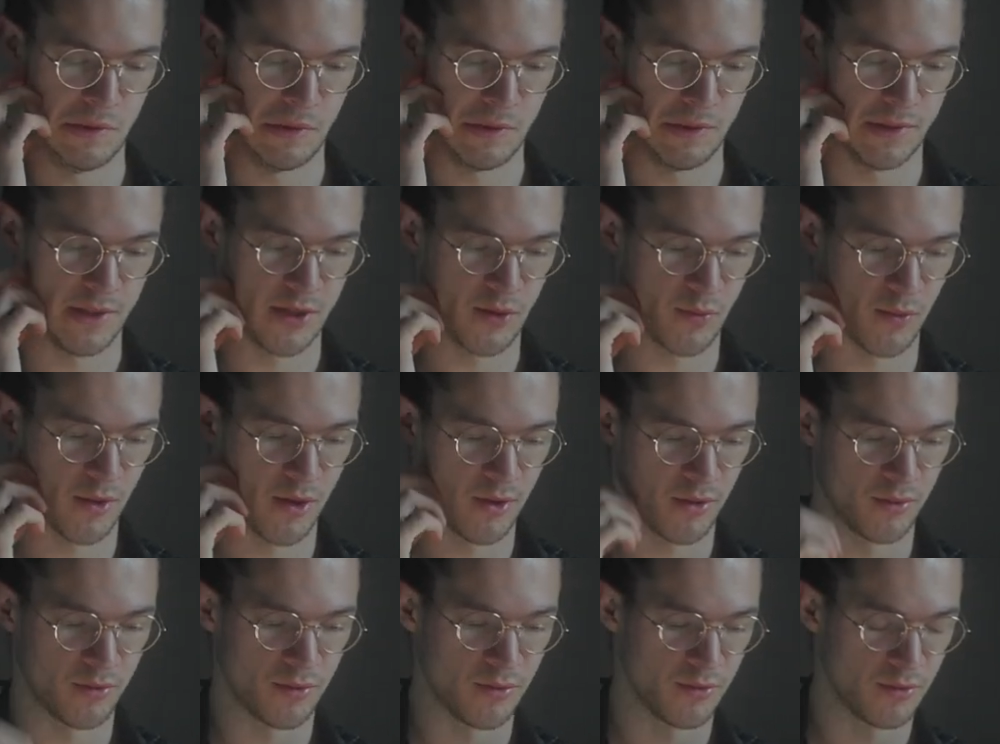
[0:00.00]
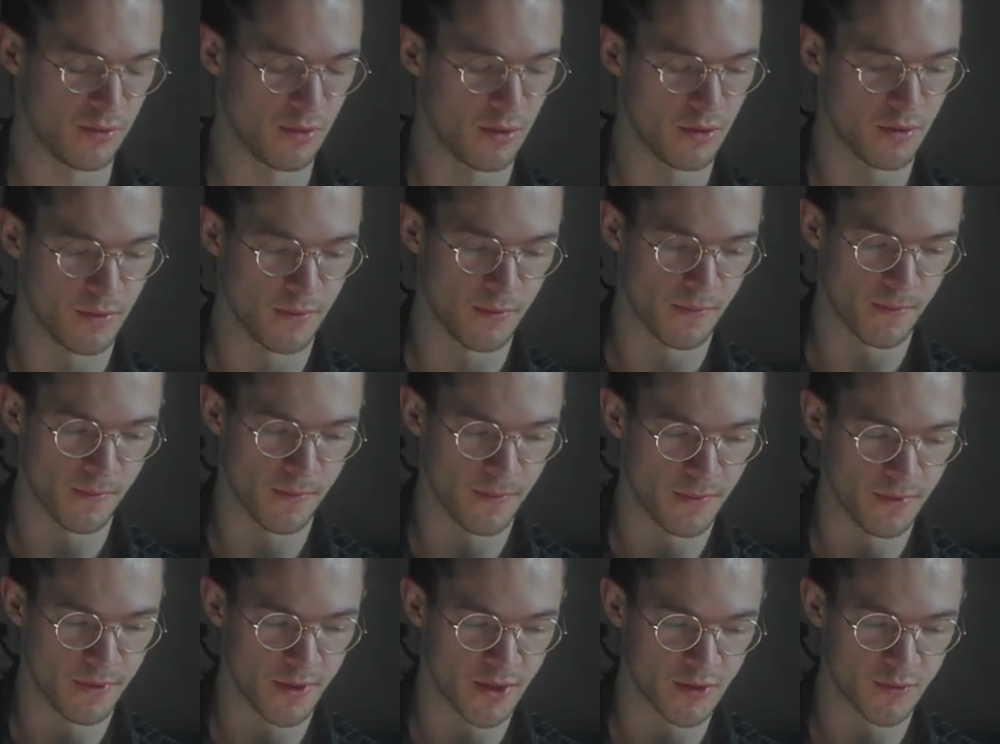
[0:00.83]
That's why I don't do.
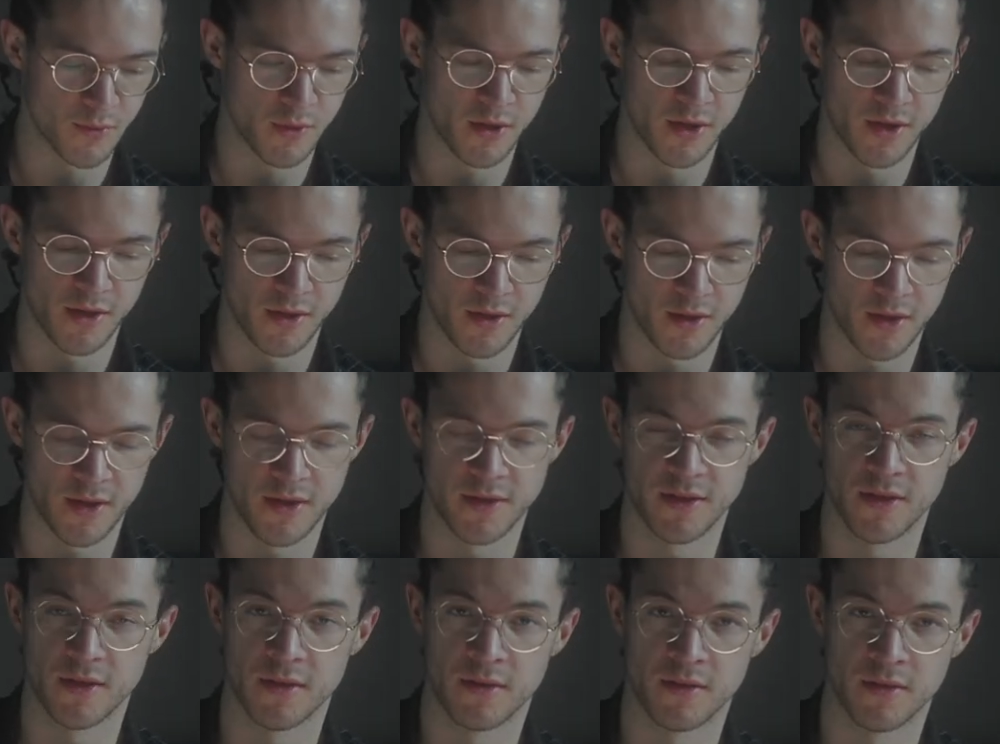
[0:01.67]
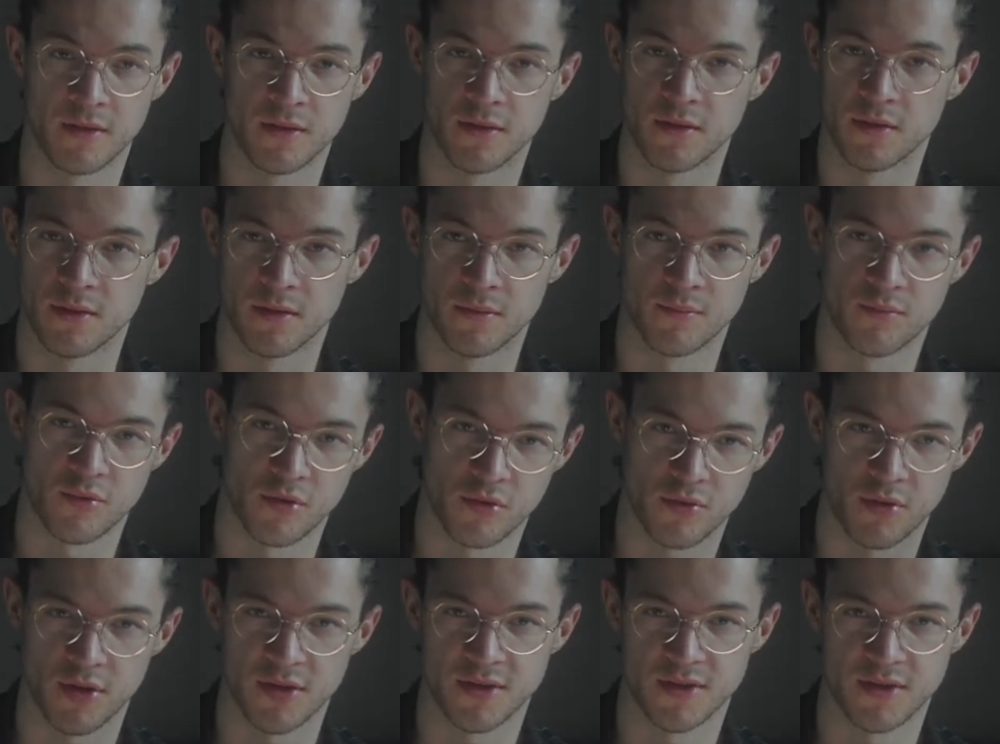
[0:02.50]
That's why I then
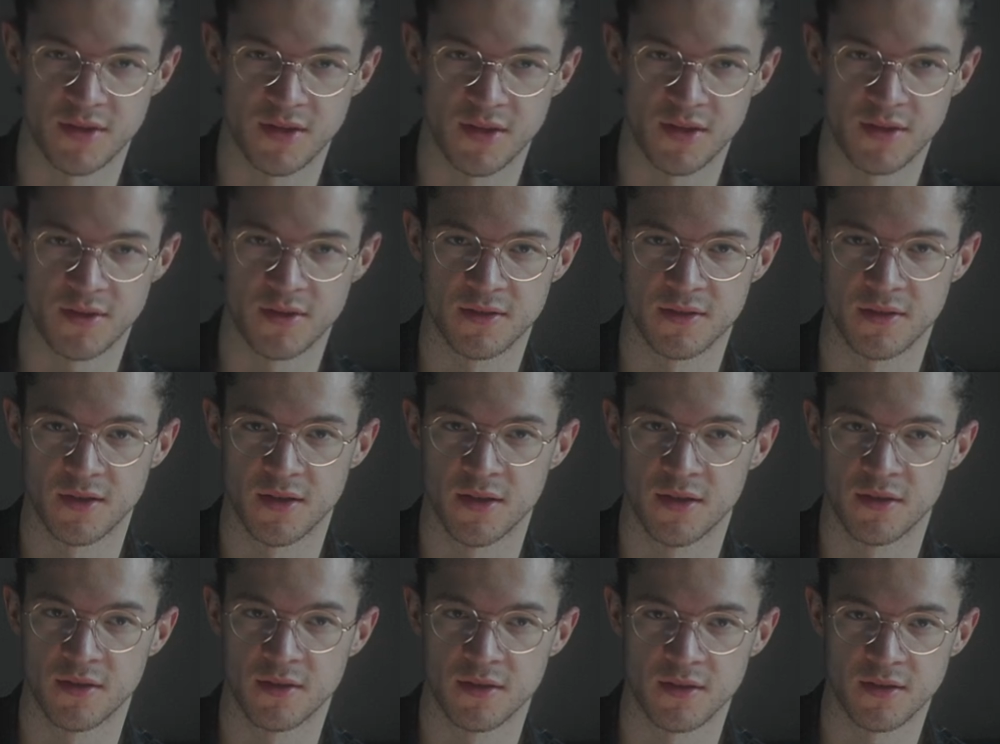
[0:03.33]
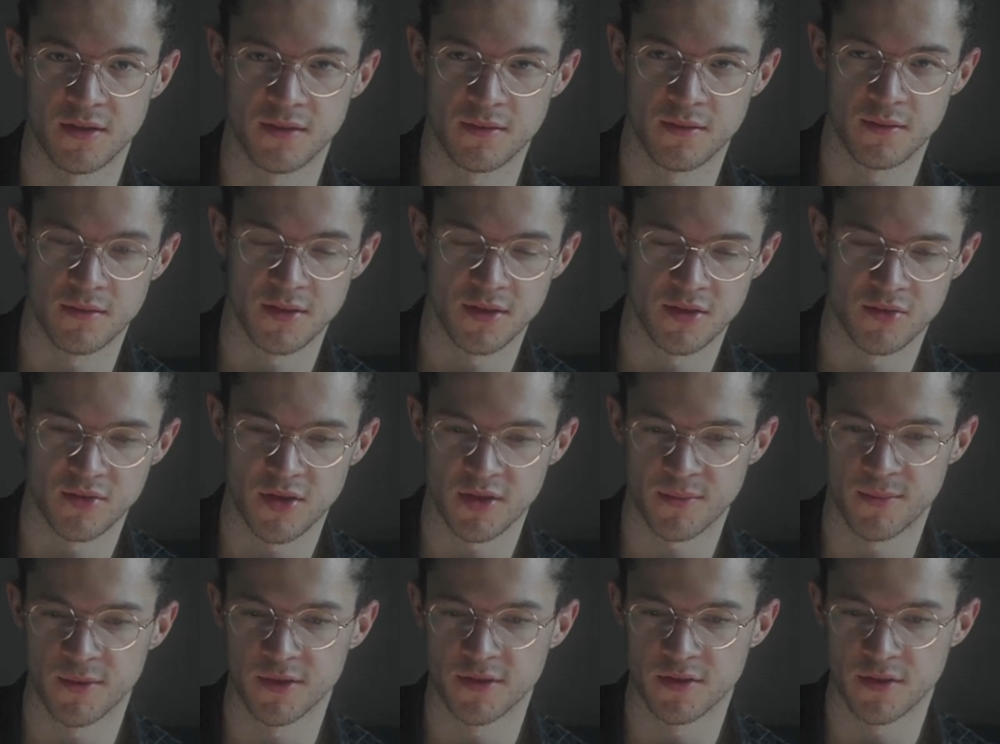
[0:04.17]
procrastinate and
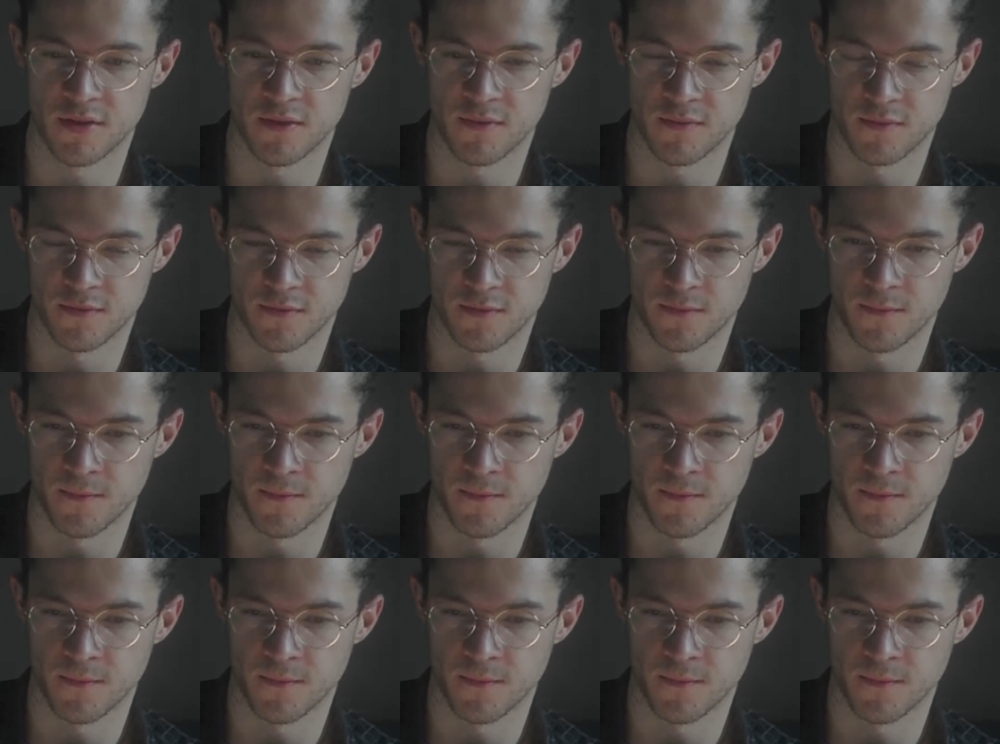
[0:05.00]
distract myself.